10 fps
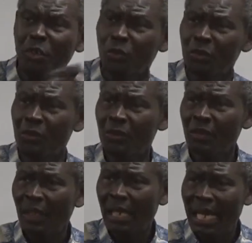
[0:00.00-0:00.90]
you
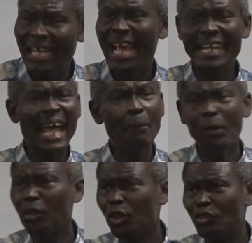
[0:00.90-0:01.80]
and
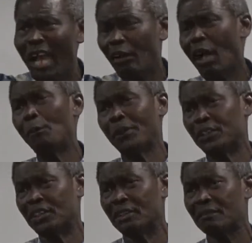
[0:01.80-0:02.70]
enable you to
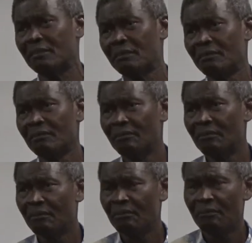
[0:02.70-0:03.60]
accomplish it.
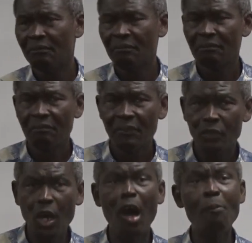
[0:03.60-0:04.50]

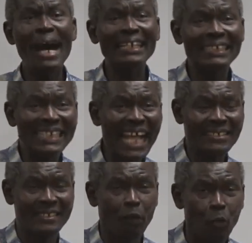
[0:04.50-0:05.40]
No man
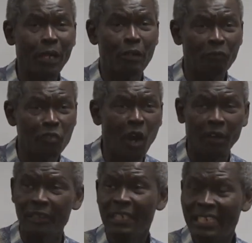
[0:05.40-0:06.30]
does the work of
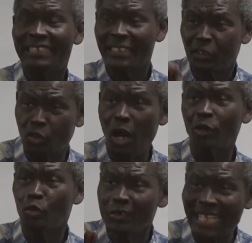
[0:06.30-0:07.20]
God. It is
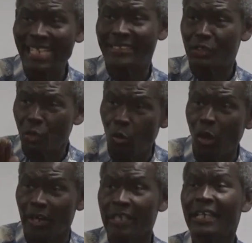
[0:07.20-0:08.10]
God who does his own
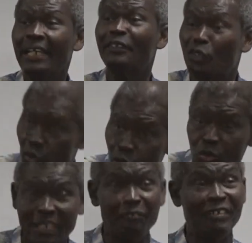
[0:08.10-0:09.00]
work
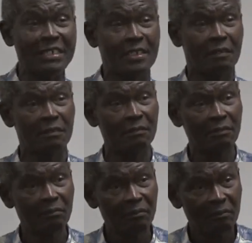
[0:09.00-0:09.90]
through the vessel
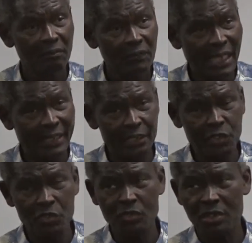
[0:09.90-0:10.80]
that he
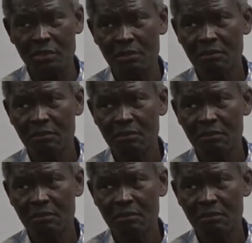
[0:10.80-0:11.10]
chooses.